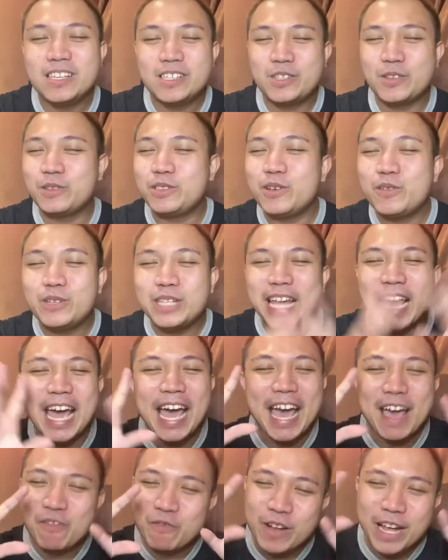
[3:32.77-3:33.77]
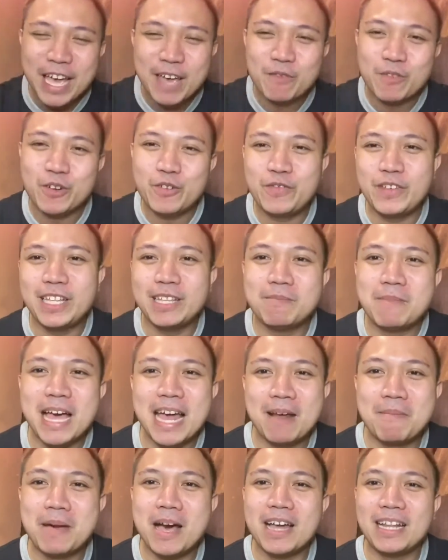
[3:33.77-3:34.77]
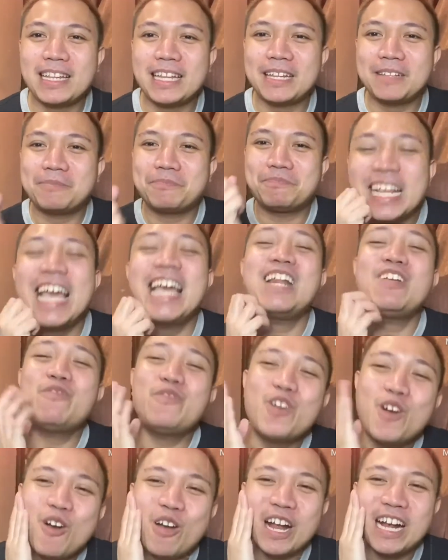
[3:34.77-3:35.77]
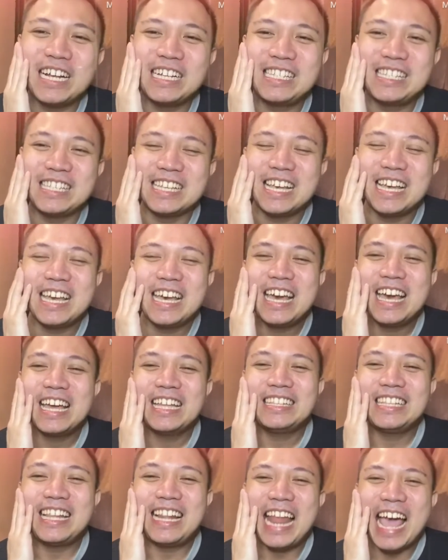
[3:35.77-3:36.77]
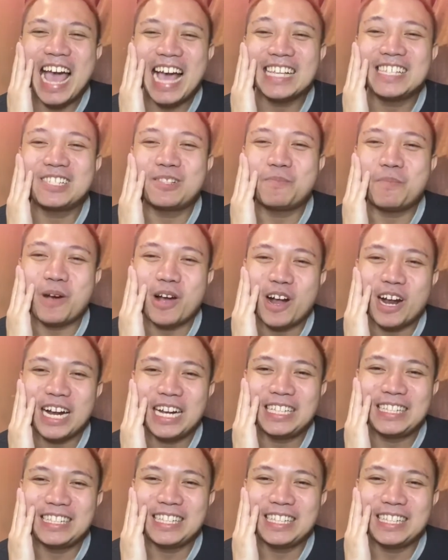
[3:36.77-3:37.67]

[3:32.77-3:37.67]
So don't ever, ever feel bad about it. And of course, the last part.